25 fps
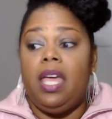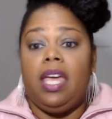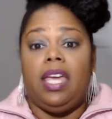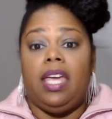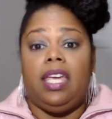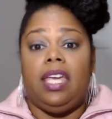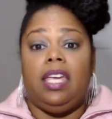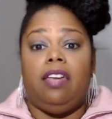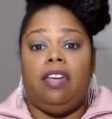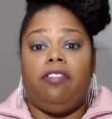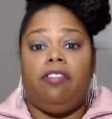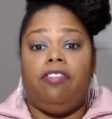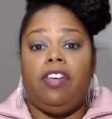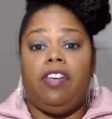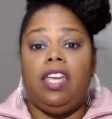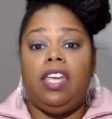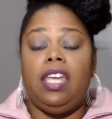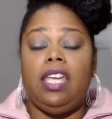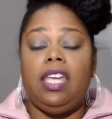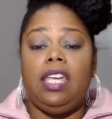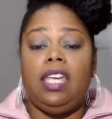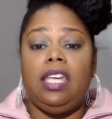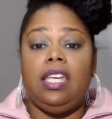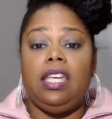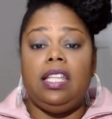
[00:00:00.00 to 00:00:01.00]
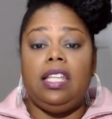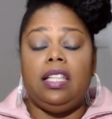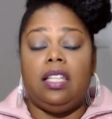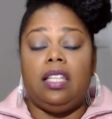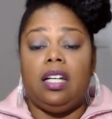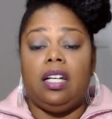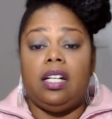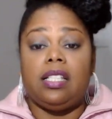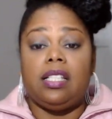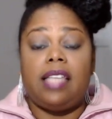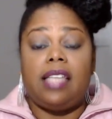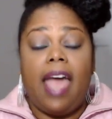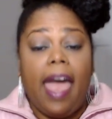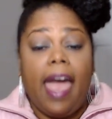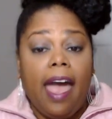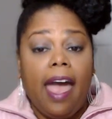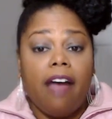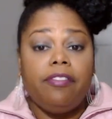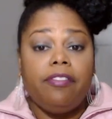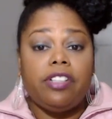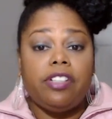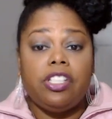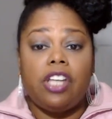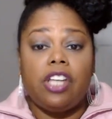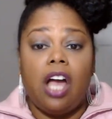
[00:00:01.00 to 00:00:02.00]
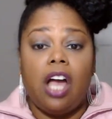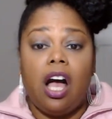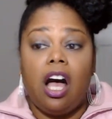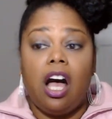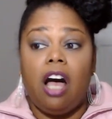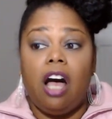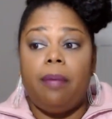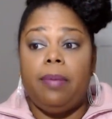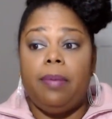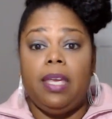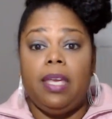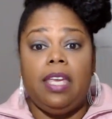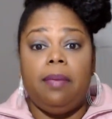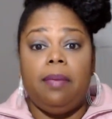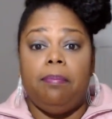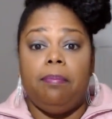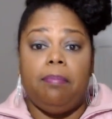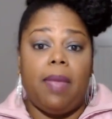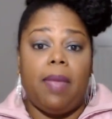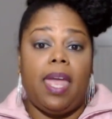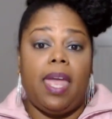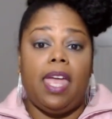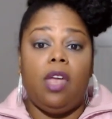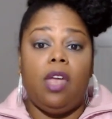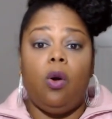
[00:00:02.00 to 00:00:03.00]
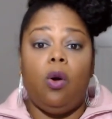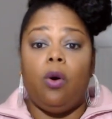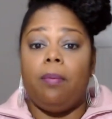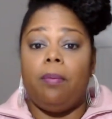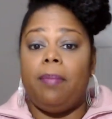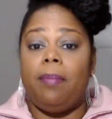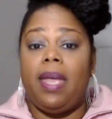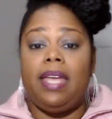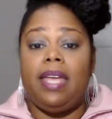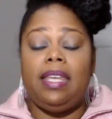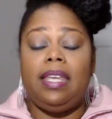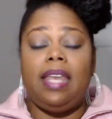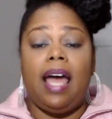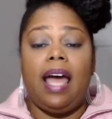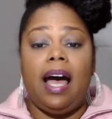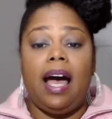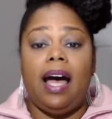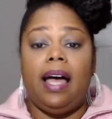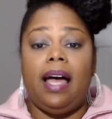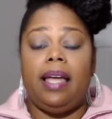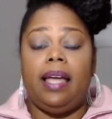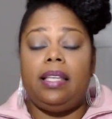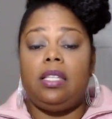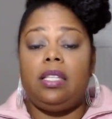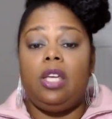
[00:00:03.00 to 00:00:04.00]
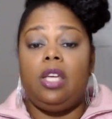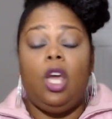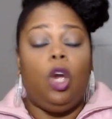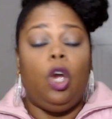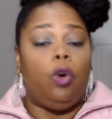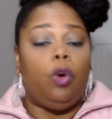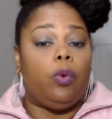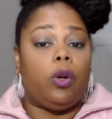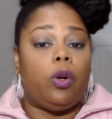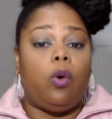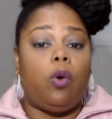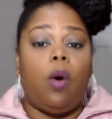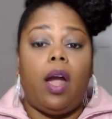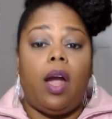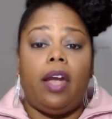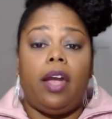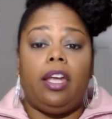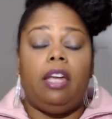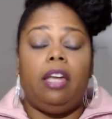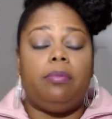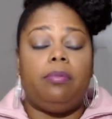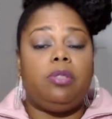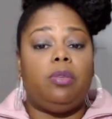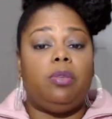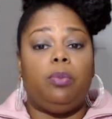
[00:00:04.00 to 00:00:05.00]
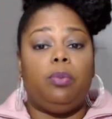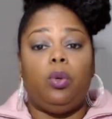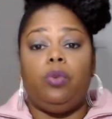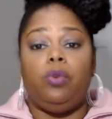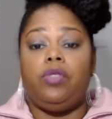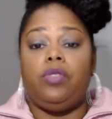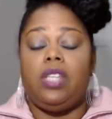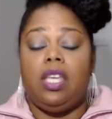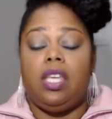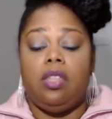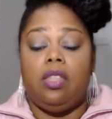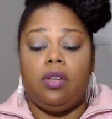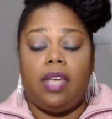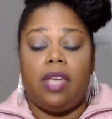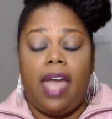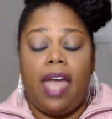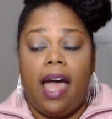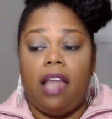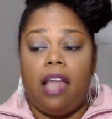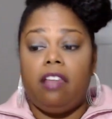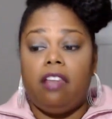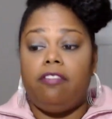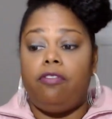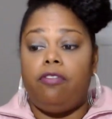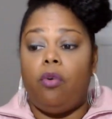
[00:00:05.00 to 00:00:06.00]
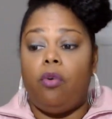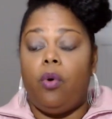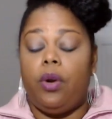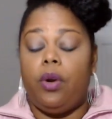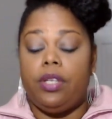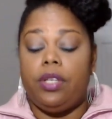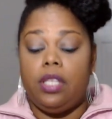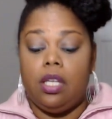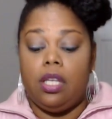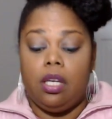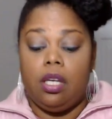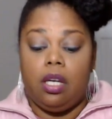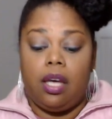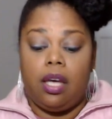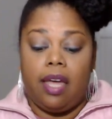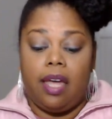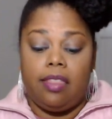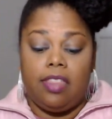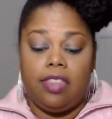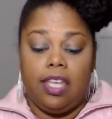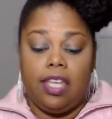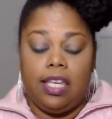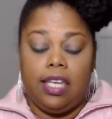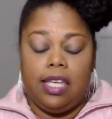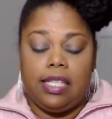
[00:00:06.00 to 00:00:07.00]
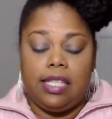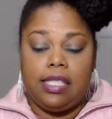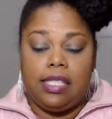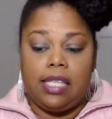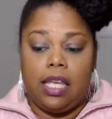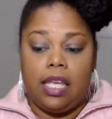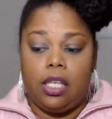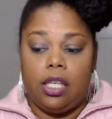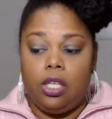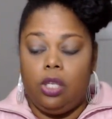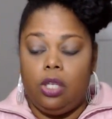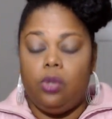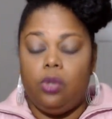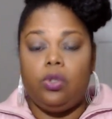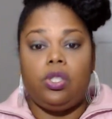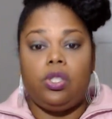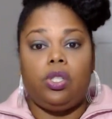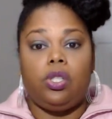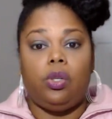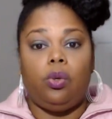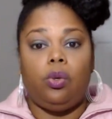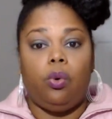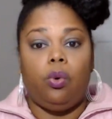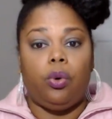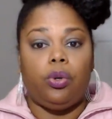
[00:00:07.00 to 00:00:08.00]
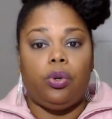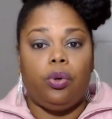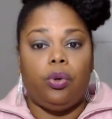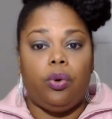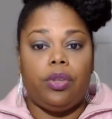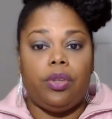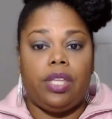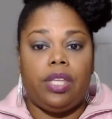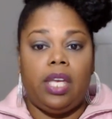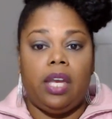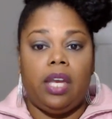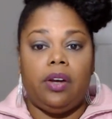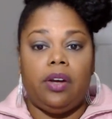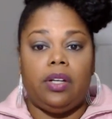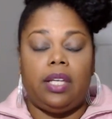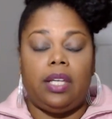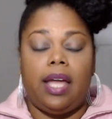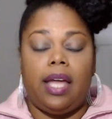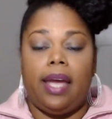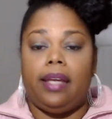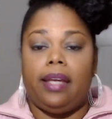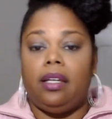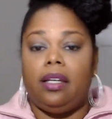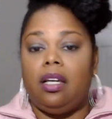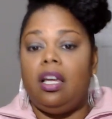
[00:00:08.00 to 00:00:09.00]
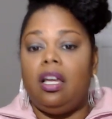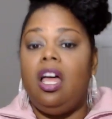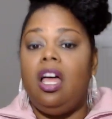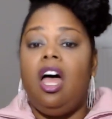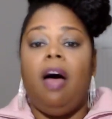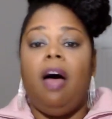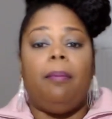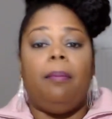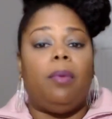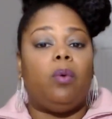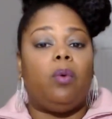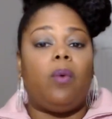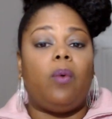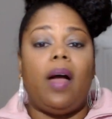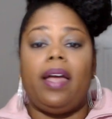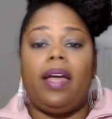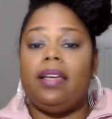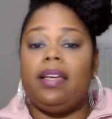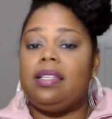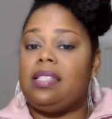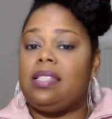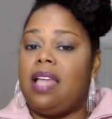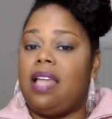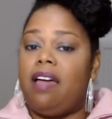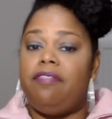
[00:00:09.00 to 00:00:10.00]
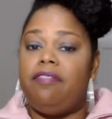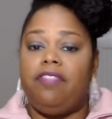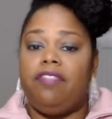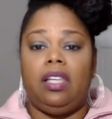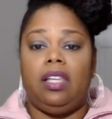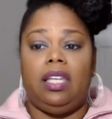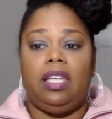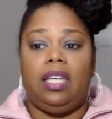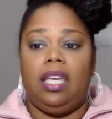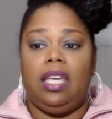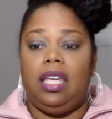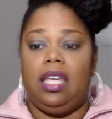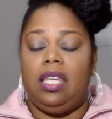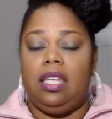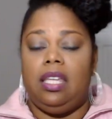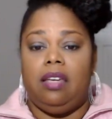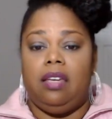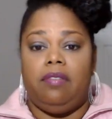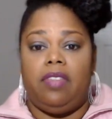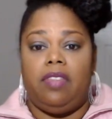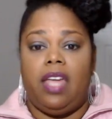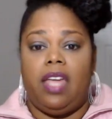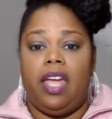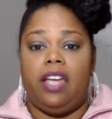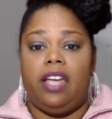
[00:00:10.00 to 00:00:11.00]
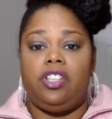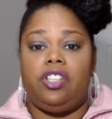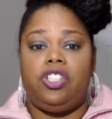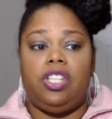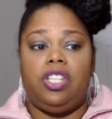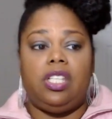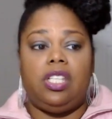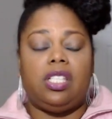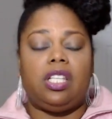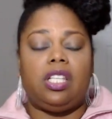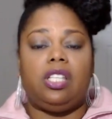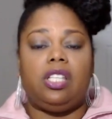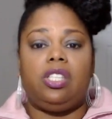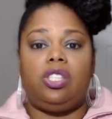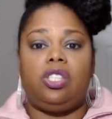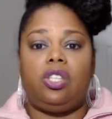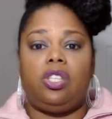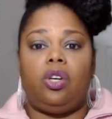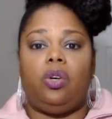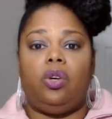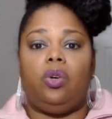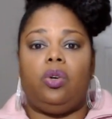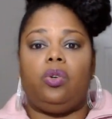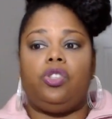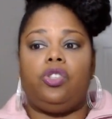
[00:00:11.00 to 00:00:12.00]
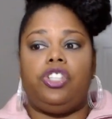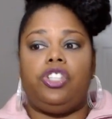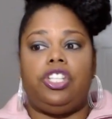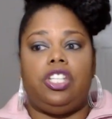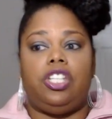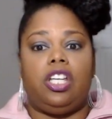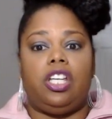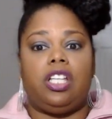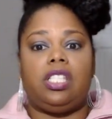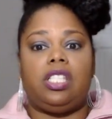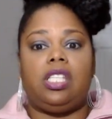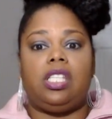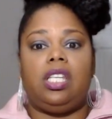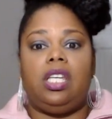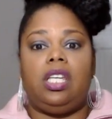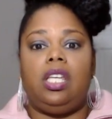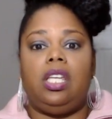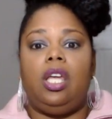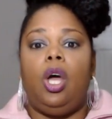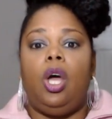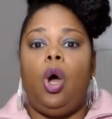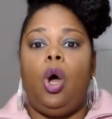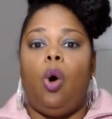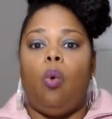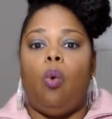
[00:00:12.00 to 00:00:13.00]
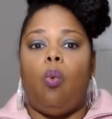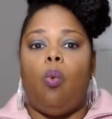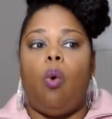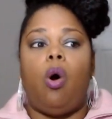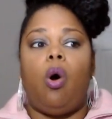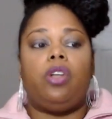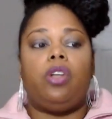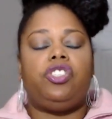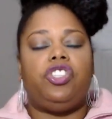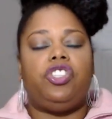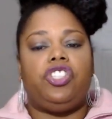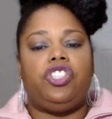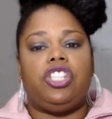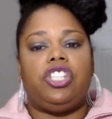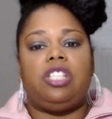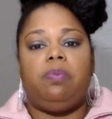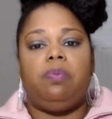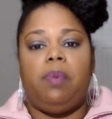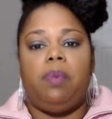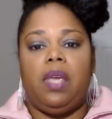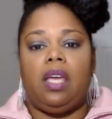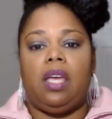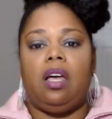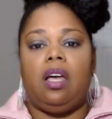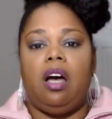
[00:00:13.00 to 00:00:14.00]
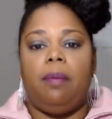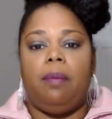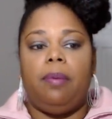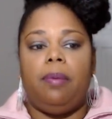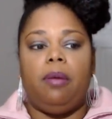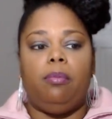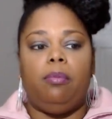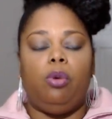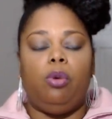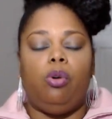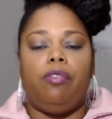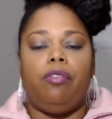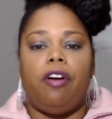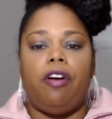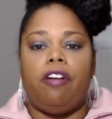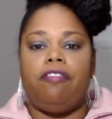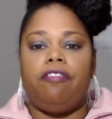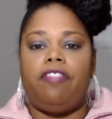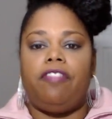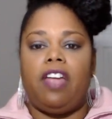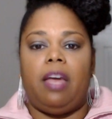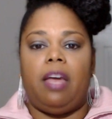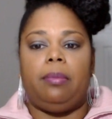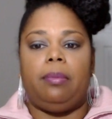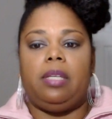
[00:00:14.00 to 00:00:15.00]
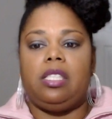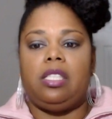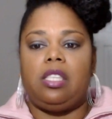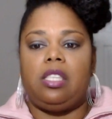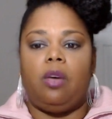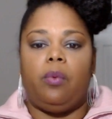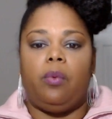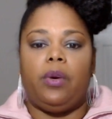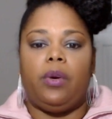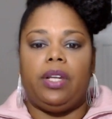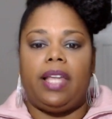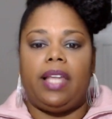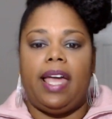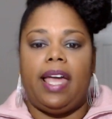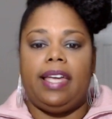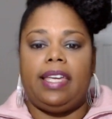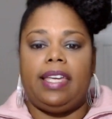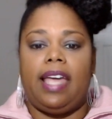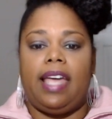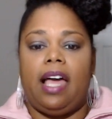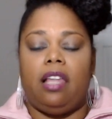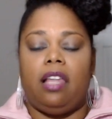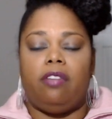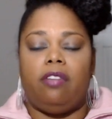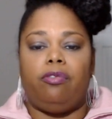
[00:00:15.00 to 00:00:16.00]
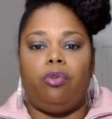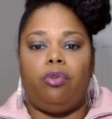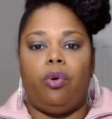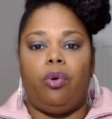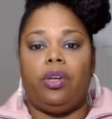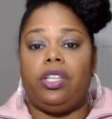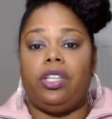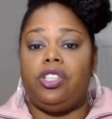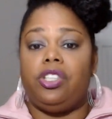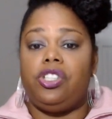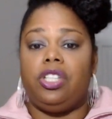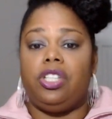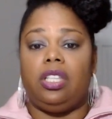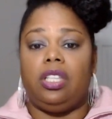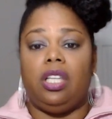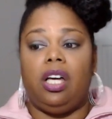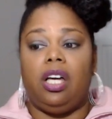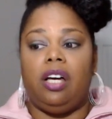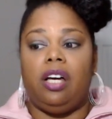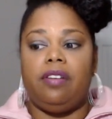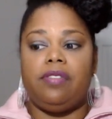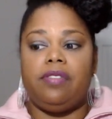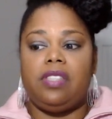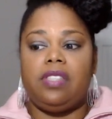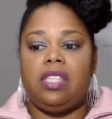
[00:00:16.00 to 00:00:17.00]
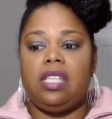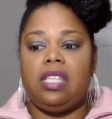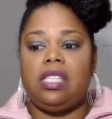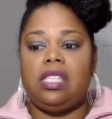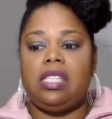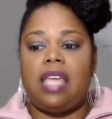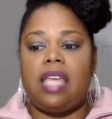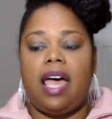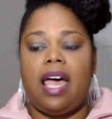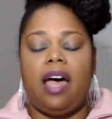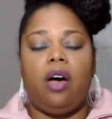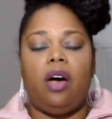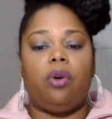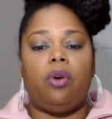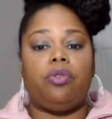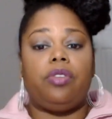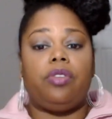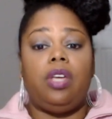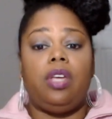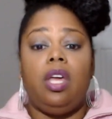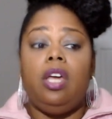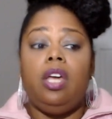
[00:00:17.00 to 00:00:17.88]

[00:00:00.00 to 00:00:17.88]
If he does have a job, it may or may not require him to move to either California, I think he said Houston, or North Carolina. Mariah's not feeling any of that. She's concerned. She doesn't want to just pick up and move her family somewhere like California. She loves the South.